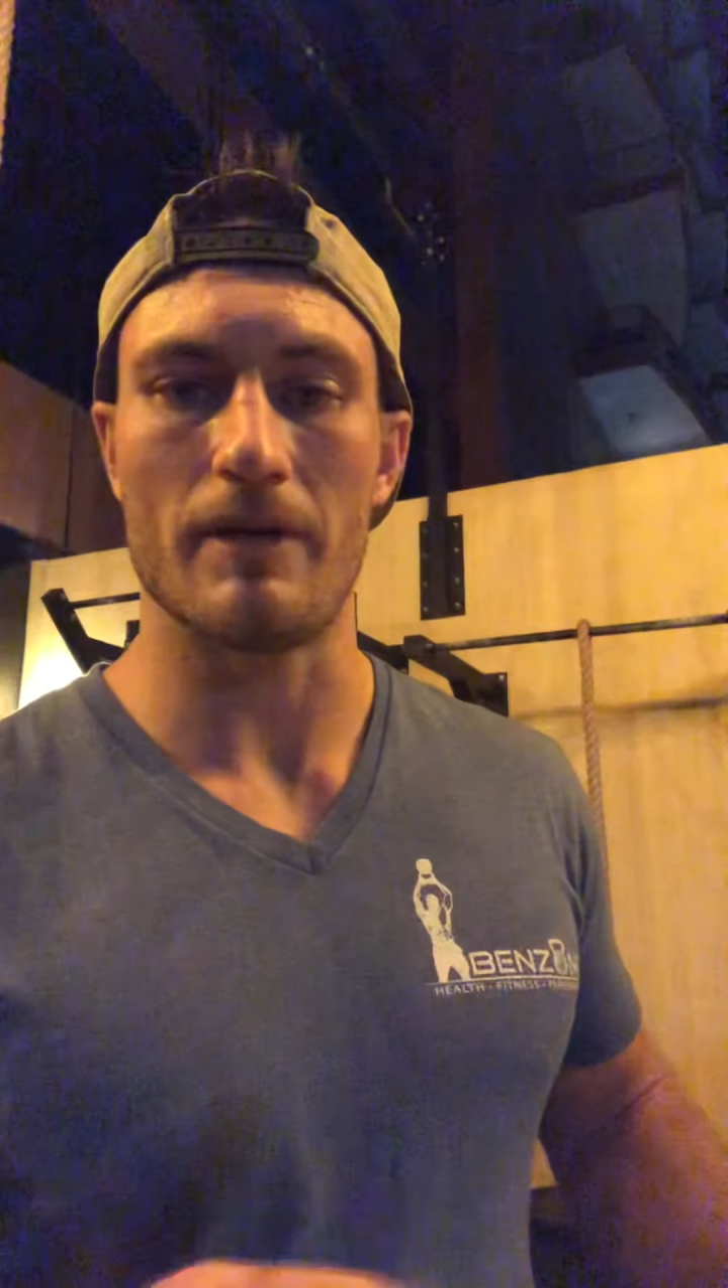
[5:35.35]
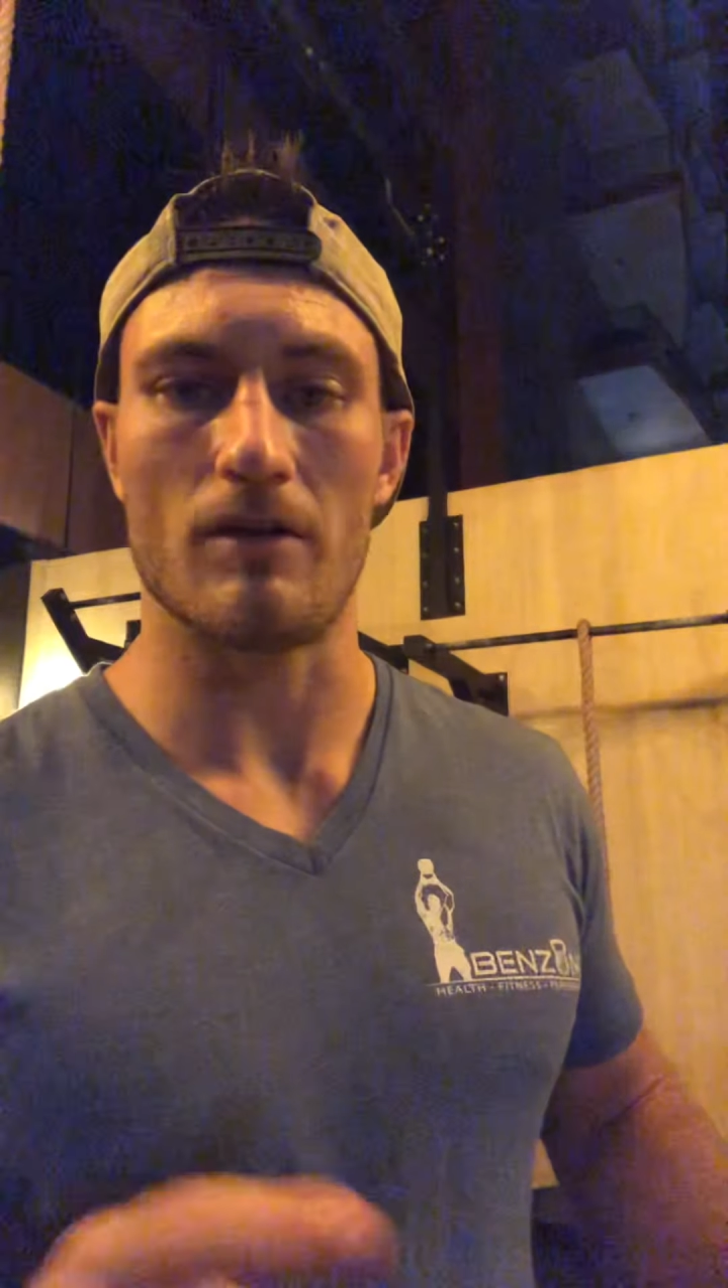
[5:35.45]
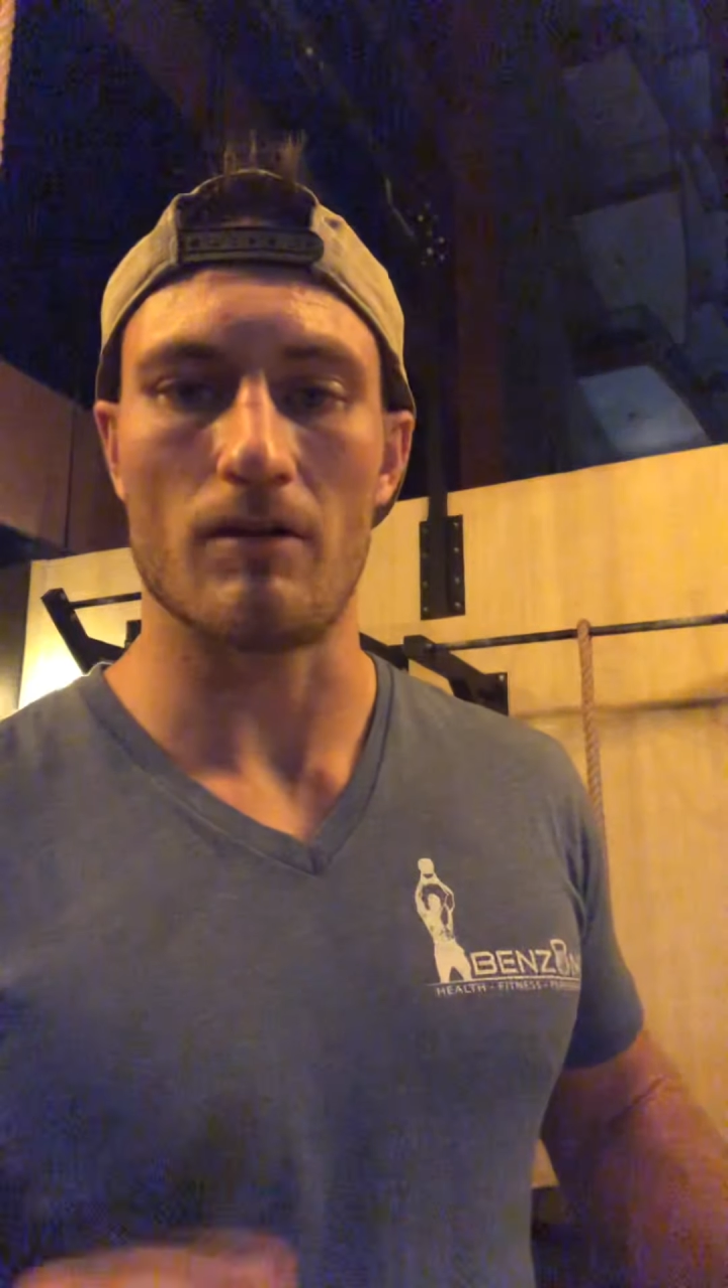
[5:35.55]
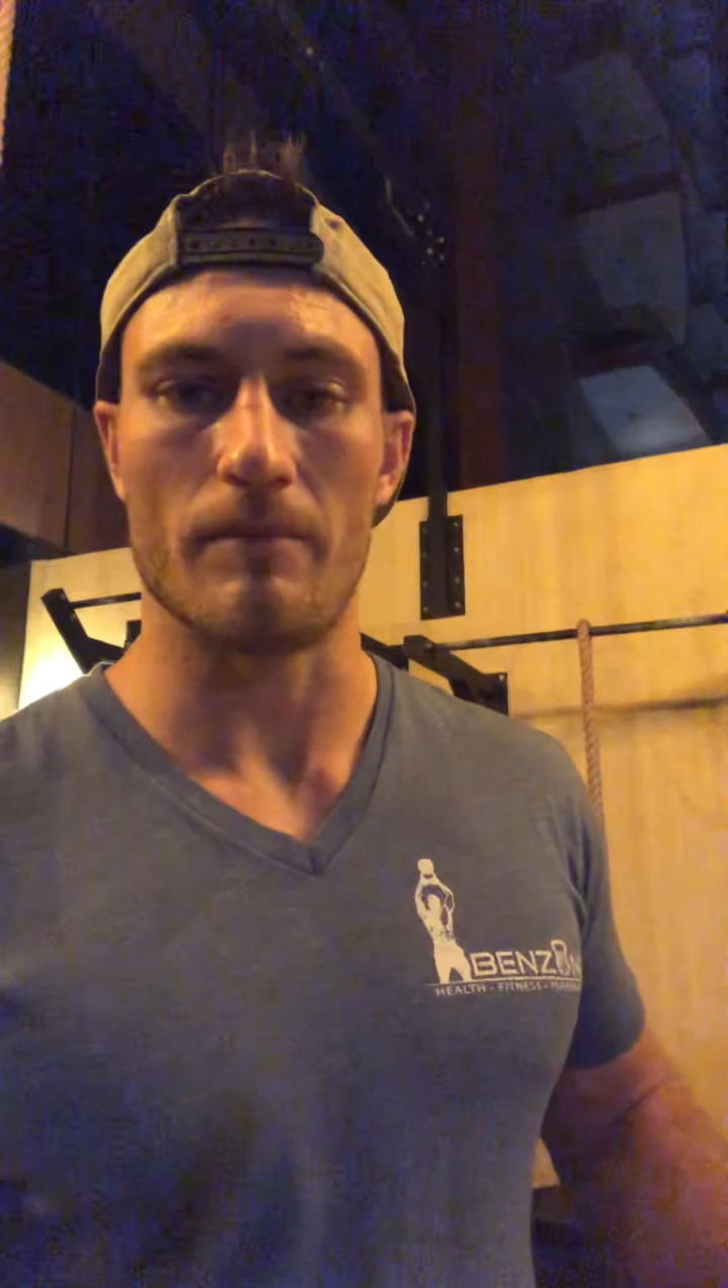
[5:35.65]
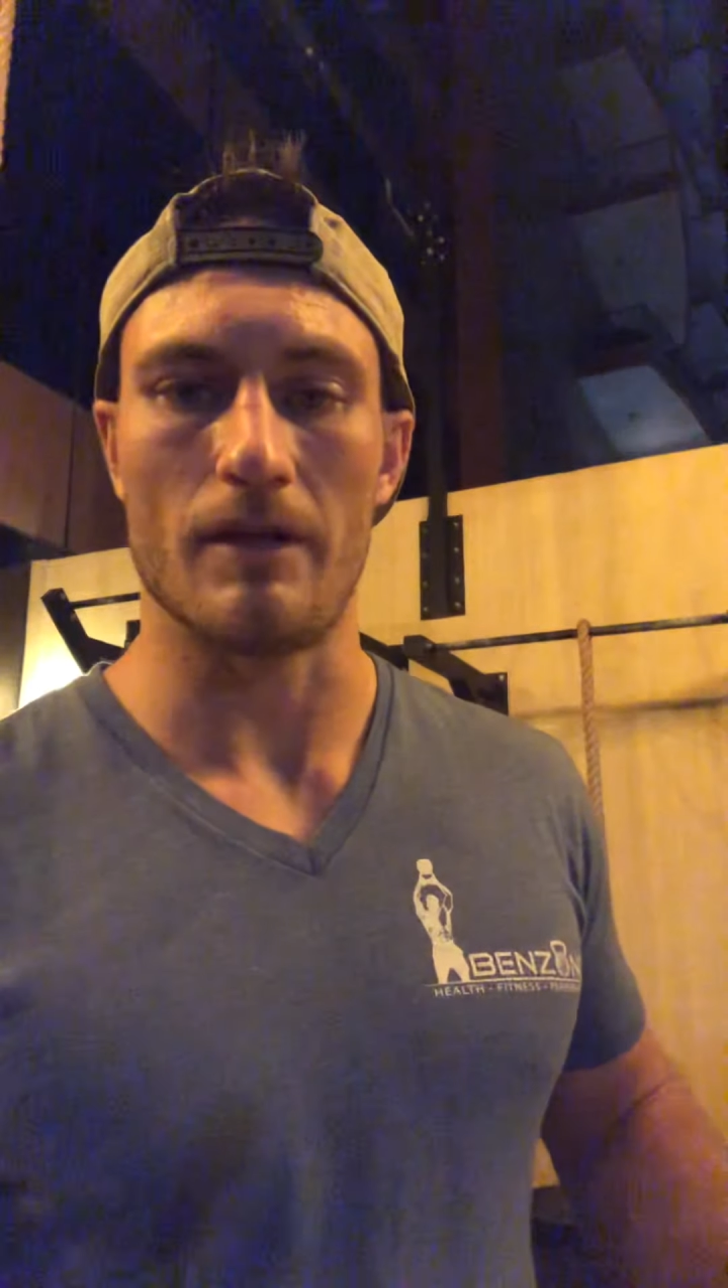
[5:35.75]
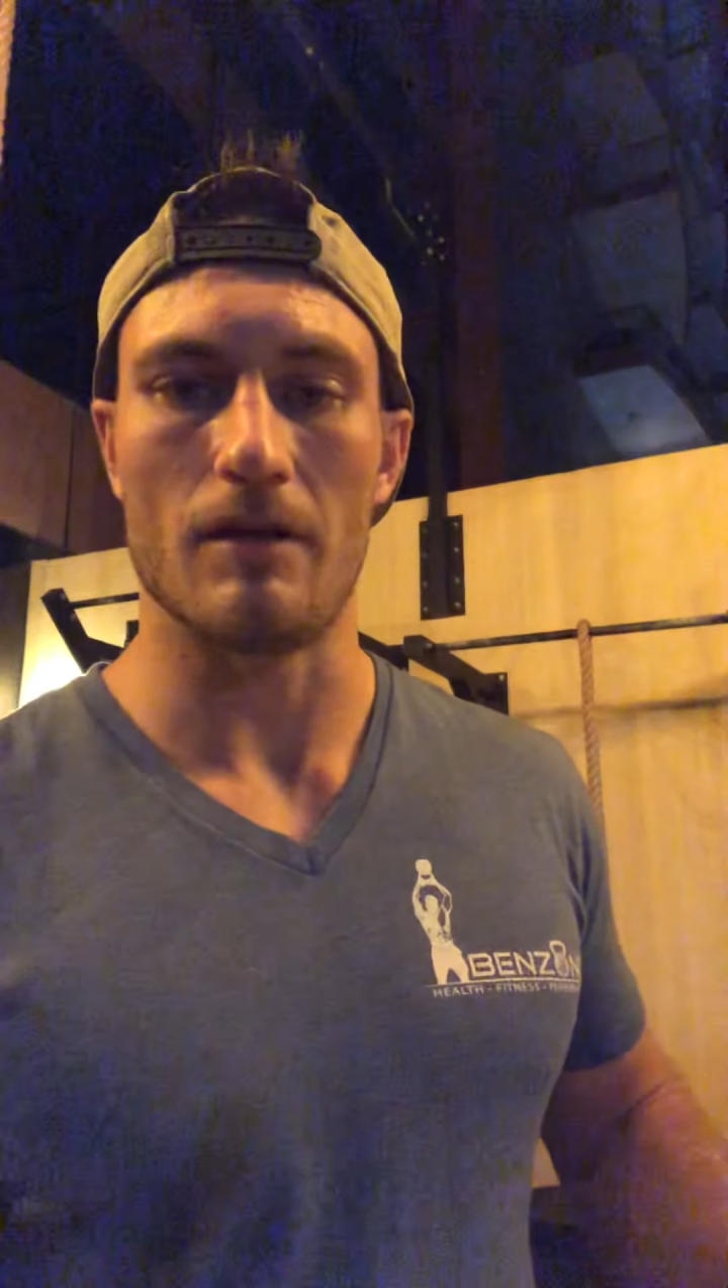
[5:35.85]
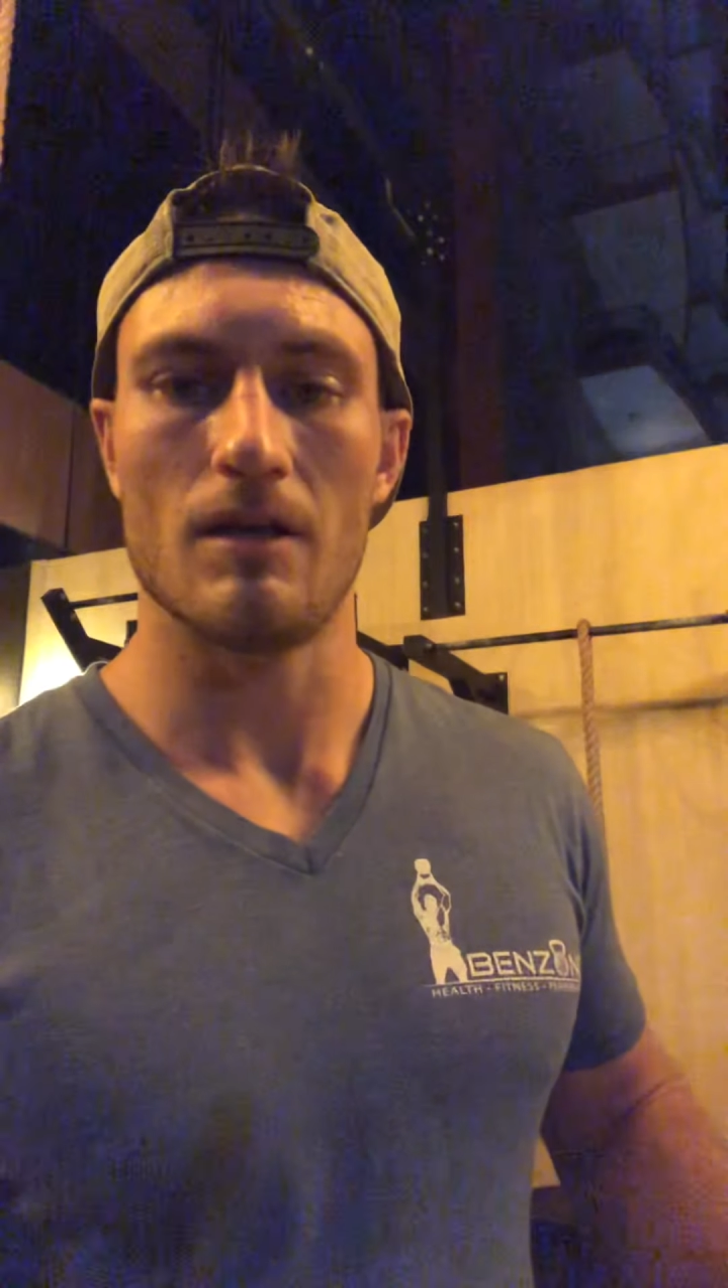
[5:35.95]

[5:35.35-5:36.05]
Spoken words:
on the minute.